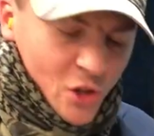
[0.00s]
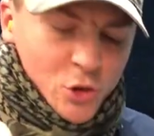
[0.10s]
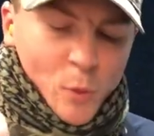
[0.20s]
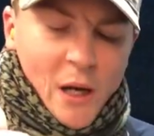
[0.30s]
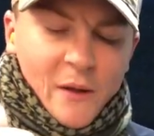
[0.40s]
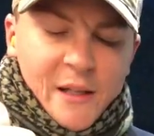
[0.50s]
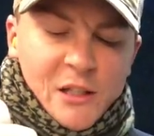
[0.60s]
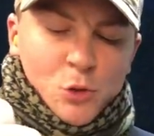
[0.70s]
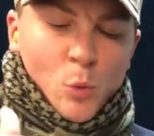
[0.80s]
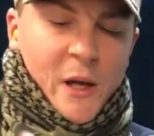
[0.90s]
also why I like
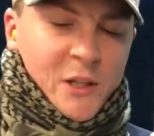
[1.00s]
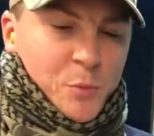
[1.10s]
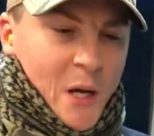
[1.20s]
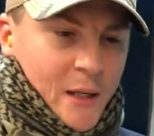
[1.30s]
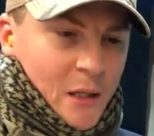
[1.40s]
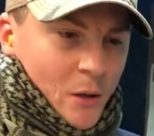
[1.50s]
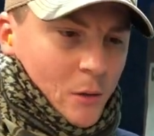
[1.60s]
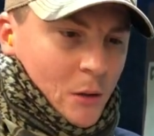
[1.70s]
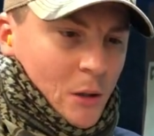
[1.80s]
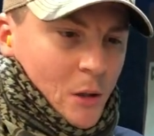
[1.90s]
these wings back here,
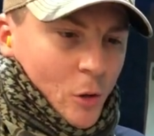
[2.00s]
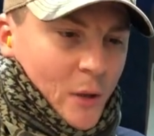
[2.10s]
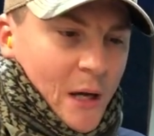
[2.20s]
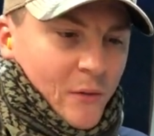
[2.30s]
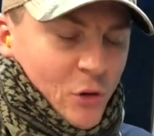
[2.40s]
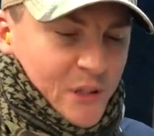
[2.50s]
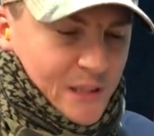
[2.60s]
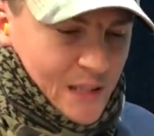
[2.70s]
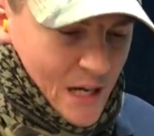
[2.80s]
okay? There's these